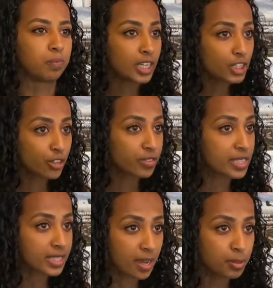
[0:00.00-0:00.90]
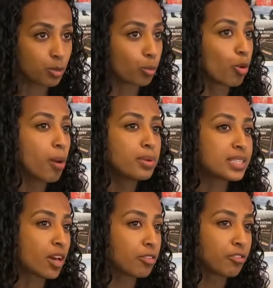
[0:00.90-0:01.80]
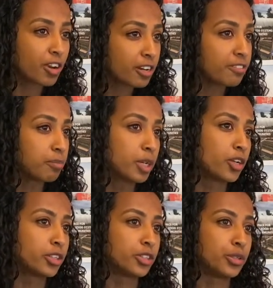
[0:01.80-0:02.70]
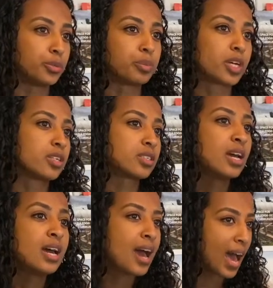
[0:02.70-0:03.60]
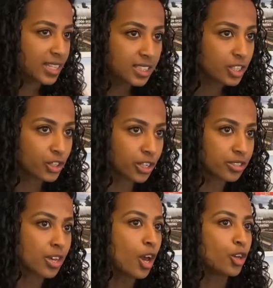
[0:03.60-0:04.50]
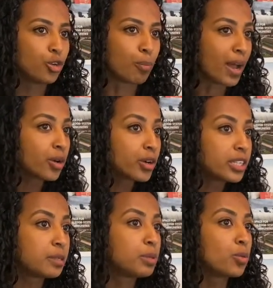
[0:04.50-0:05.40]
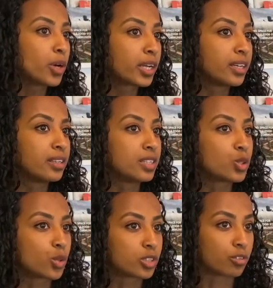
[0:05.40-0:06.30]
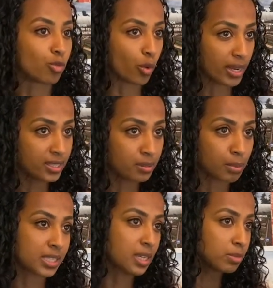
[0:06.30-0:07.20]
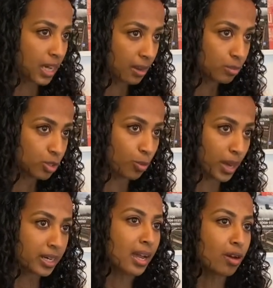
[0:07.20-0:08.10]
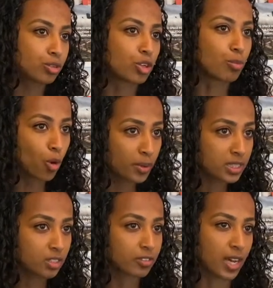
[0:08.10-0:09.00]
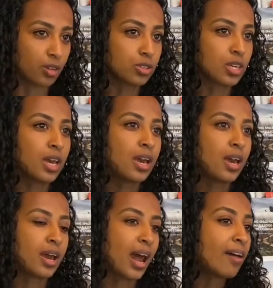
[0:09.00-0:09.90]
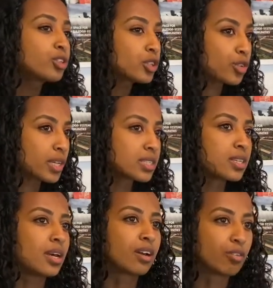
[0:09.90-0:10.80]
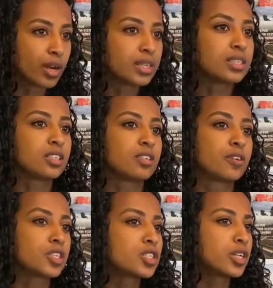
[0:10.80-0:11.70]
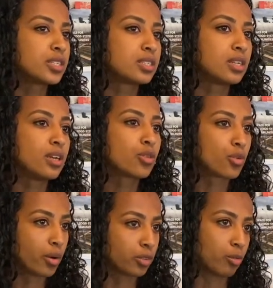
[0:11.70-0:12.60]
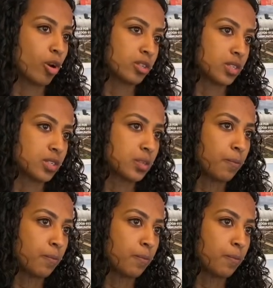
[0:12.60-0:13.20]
Each of these steps will probably sound very familiar to you because as teachers, you might already be working in these sorts of ways, but sometimes you might encounter moments of doubts and have to address a great deal of uncertainty throughout the process.